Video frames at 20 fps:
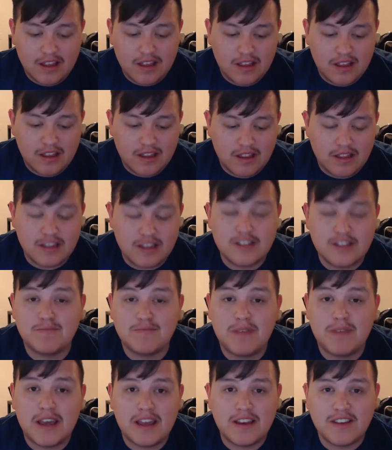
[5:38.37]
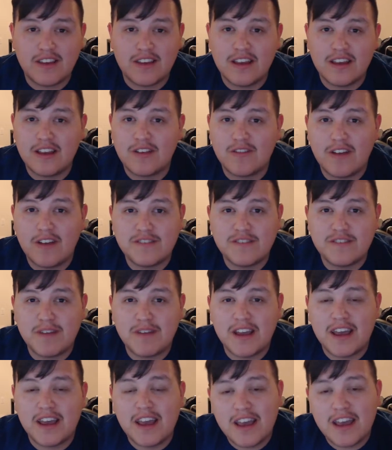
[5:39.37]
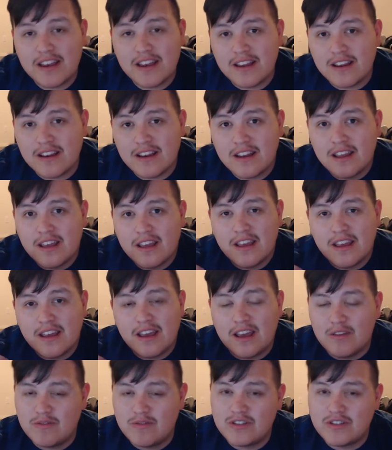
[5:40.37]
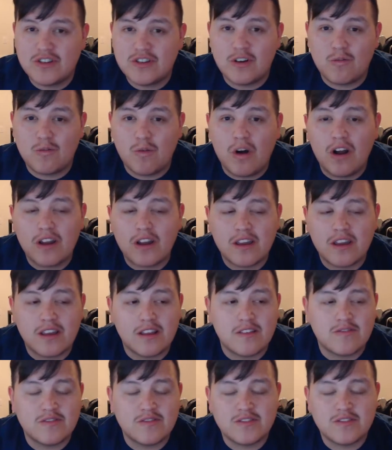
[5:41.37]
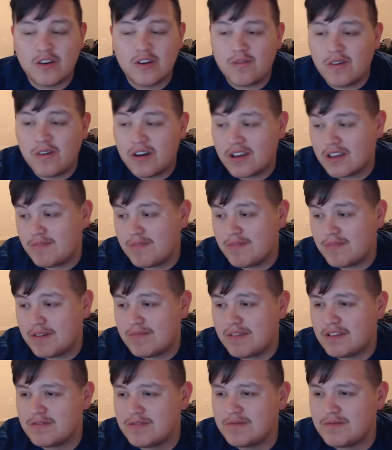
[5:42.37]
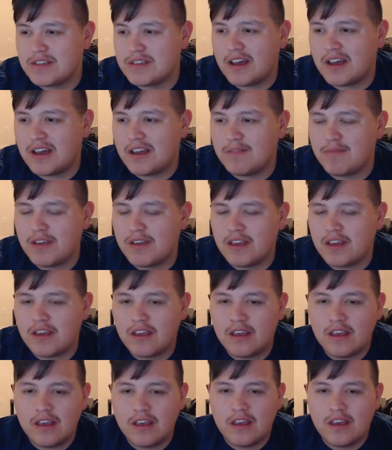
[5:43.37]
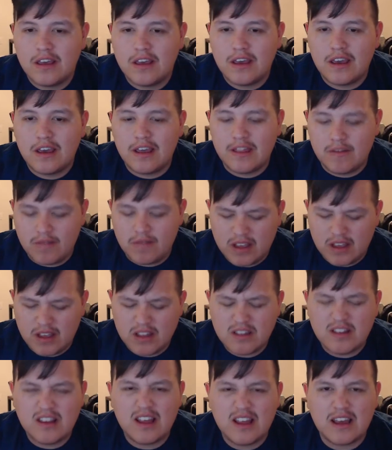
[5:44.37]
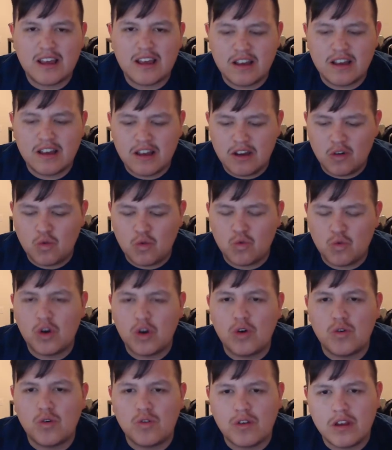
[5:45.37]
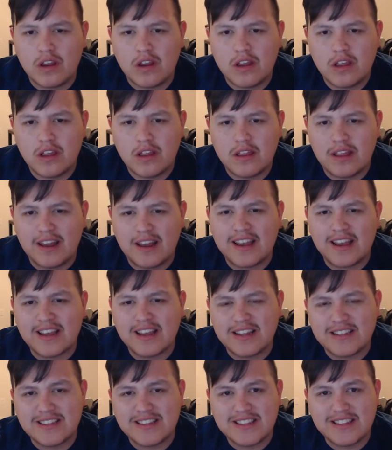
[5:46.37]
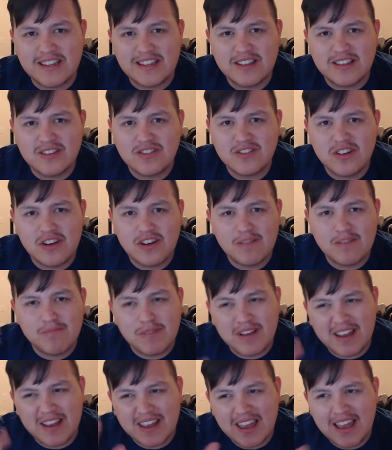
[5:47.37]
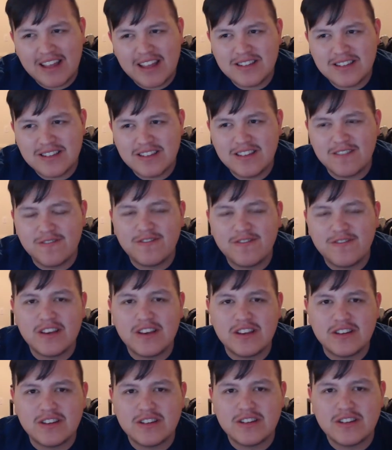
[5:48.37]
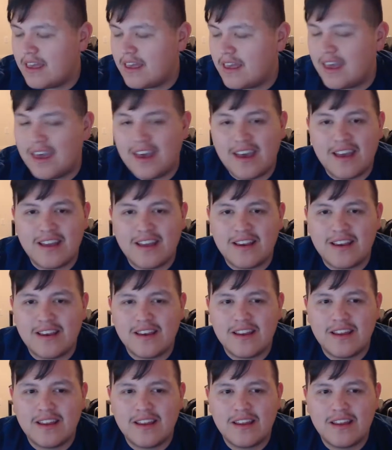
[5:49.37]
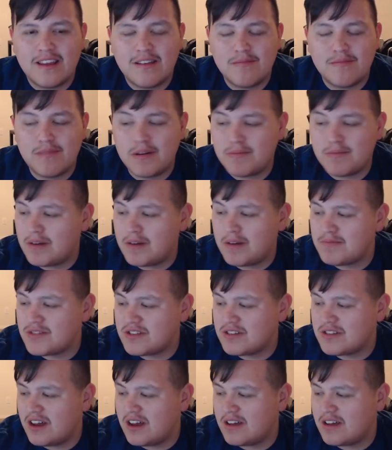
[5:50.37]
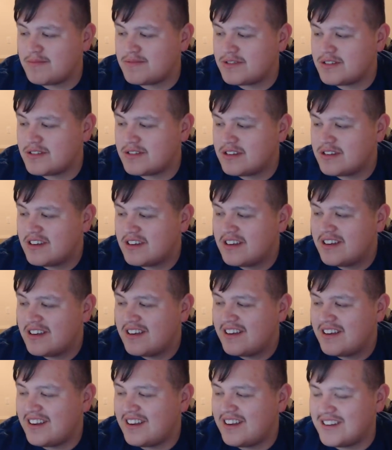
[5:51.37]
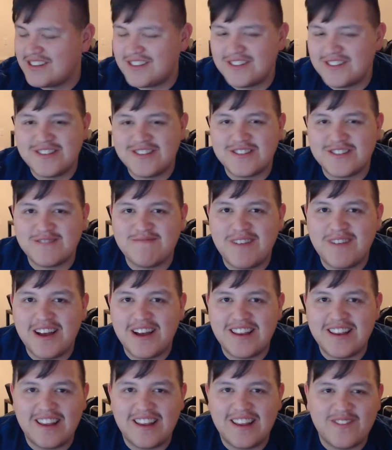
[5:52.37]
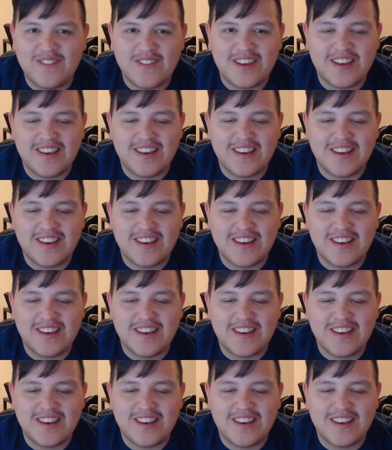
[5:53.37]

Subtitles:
this man again grabs my hand, and we start walking. My mom's beside me, and then we get to like a road that I can see the start, but I can't see the finish. And my mom stops, and she's just smiling at me,